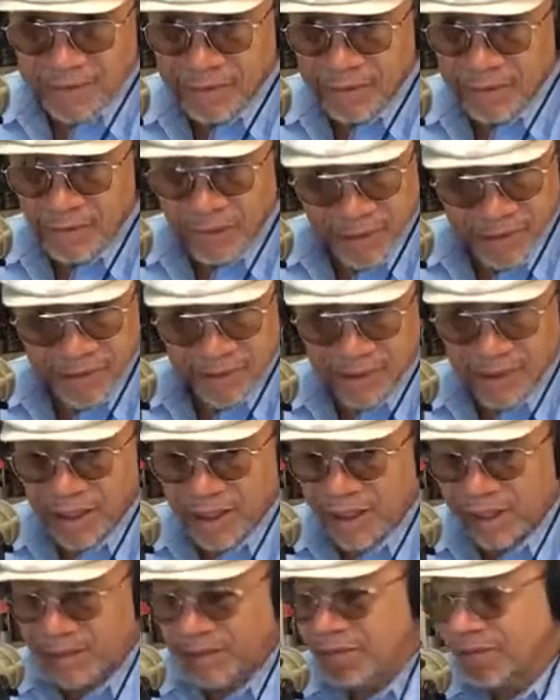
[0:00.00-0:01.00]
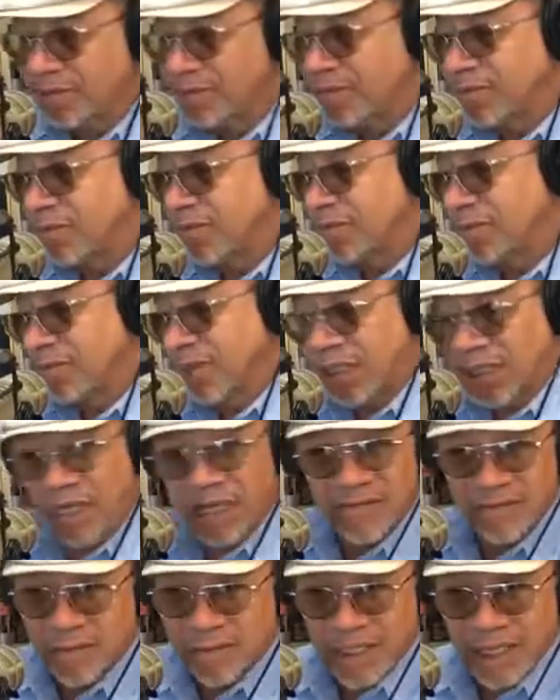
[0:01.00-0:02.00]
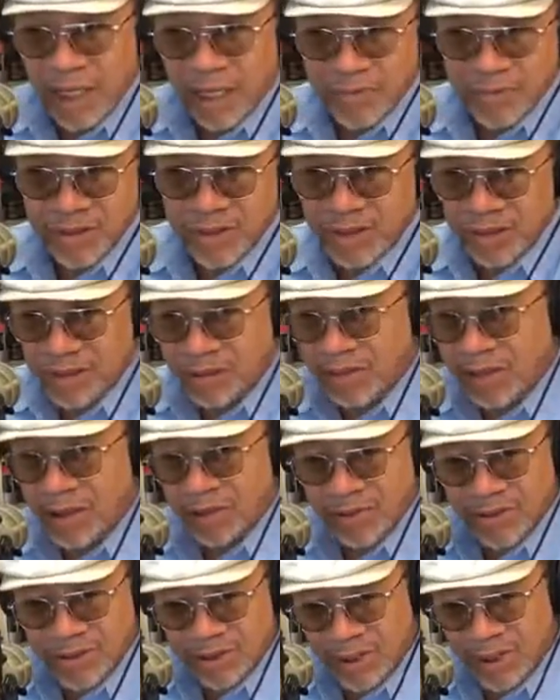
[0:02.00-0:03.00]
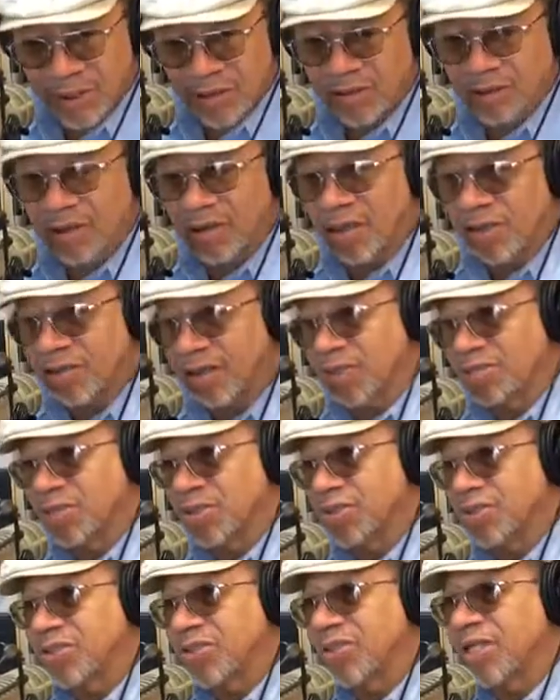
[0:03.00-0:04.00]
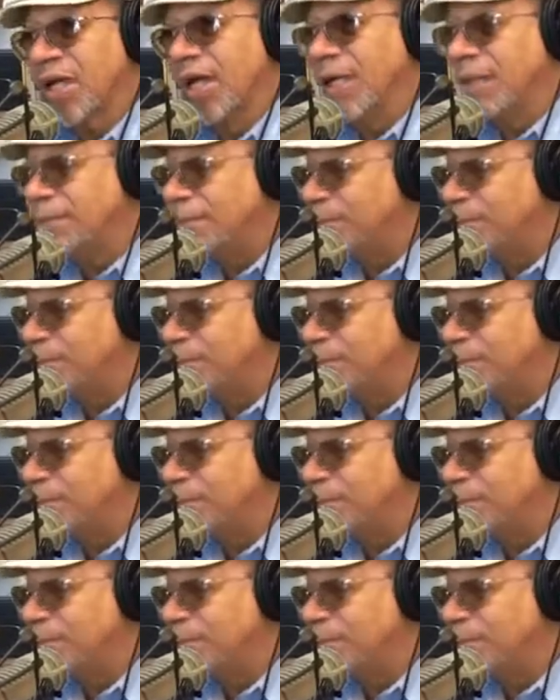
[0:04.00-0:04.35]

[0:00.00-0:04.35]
with a gun. They gave them an option, either go to jail or give us your gun.